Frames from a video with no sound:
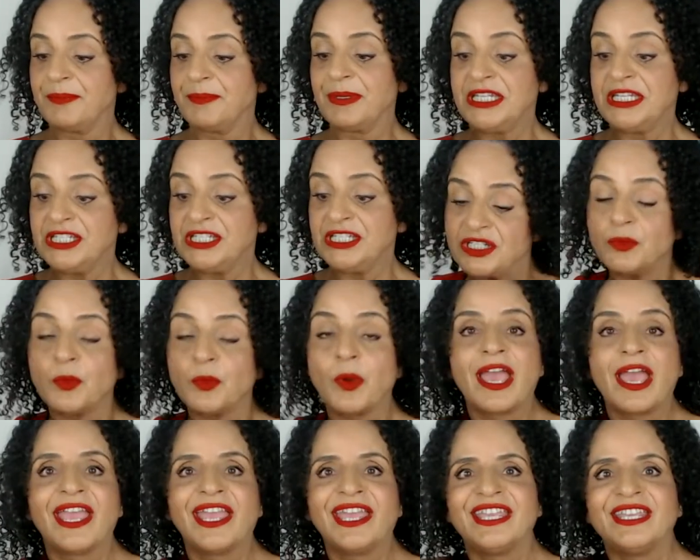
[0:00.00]
beachy
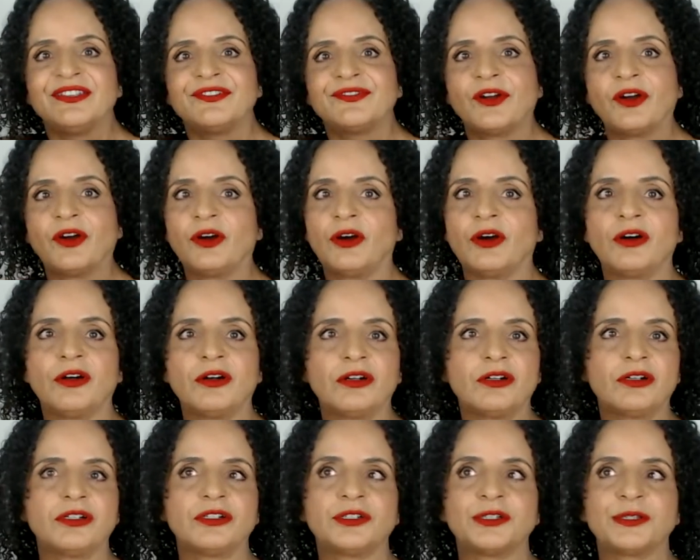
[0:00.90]
wave
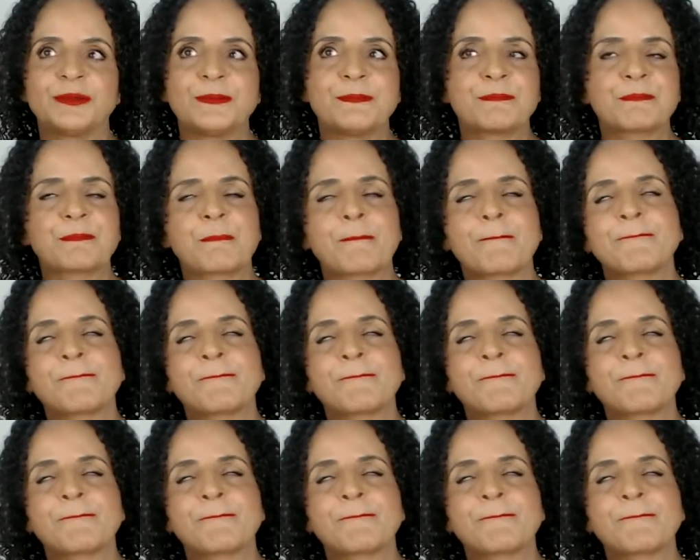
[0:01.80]
or